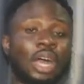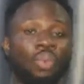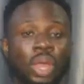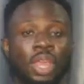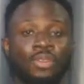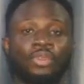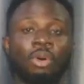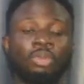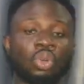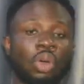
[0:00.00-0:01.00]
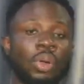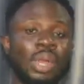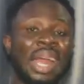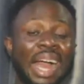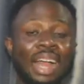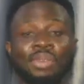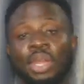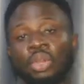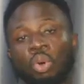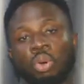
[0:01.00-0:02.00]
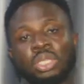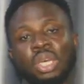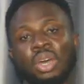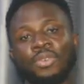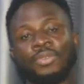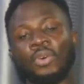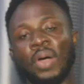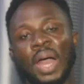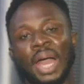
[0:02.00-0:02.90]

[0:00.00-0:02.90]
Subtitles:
away from scoring 100 goals for